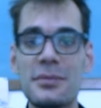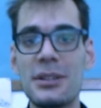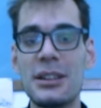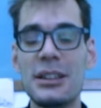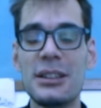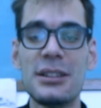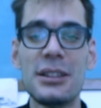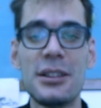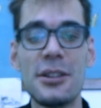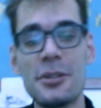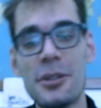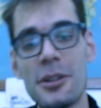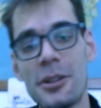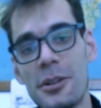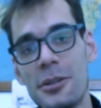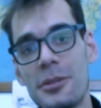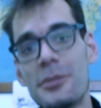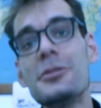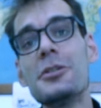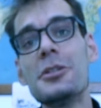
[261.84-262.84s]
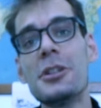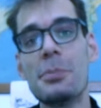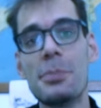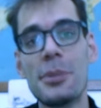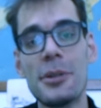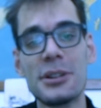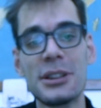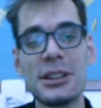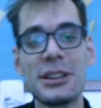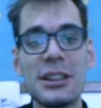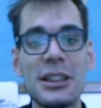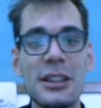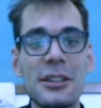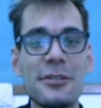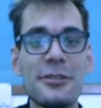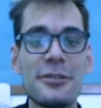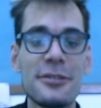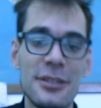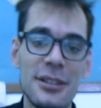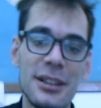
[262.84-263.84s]
zero to the positive,
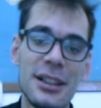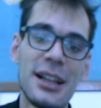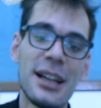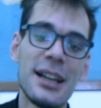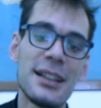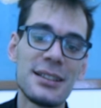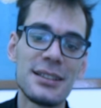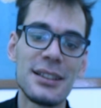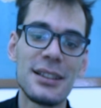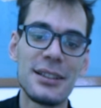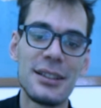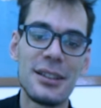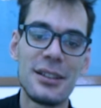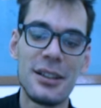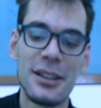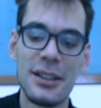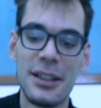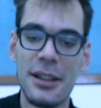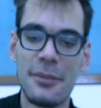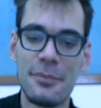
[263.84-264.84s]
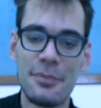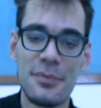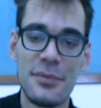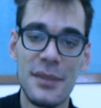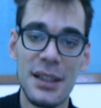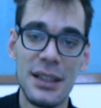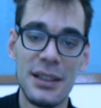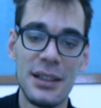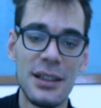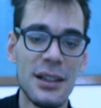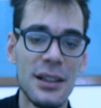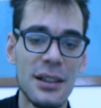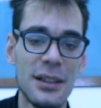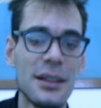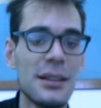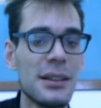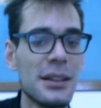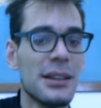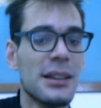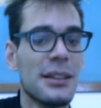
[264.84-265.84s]
etc. Yeah, in
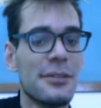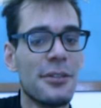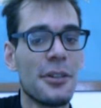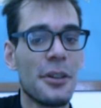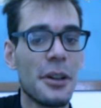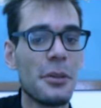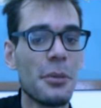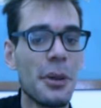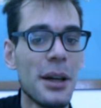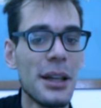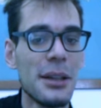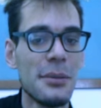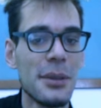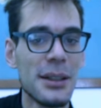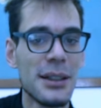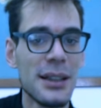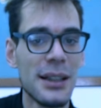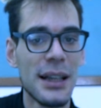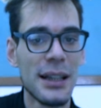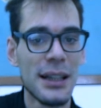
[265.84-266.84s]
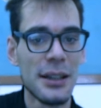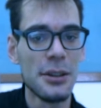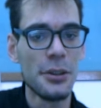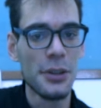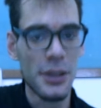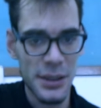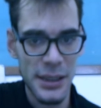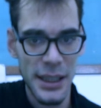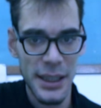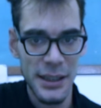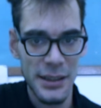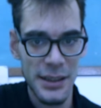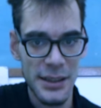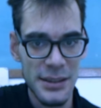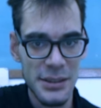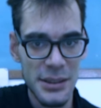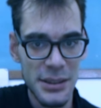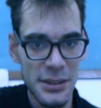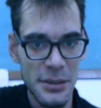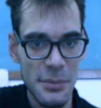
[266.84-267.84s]
a different way, but like look like
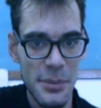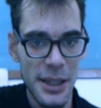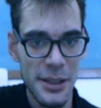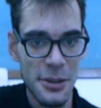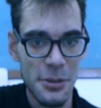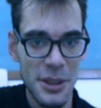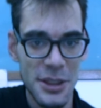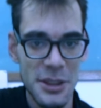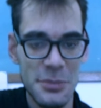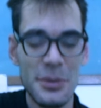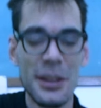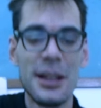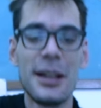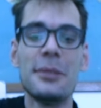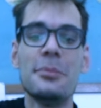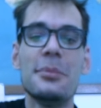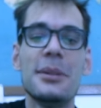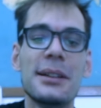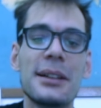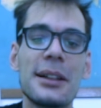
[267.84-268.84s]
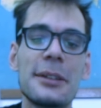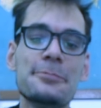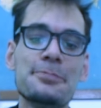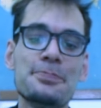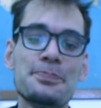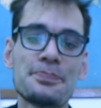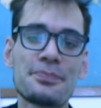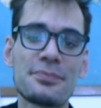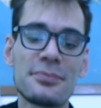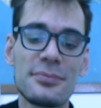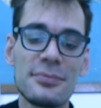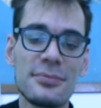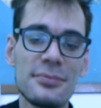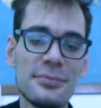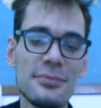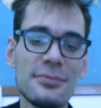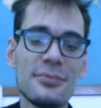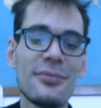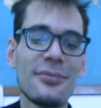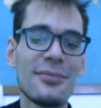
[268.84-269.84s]
this the matrix behind me.
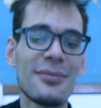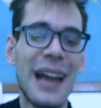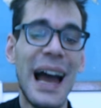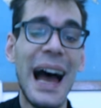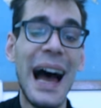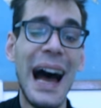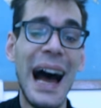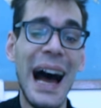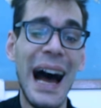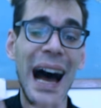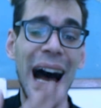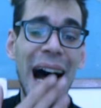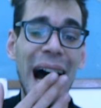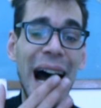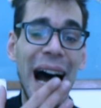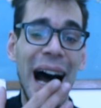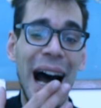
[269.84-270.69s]
Yeah.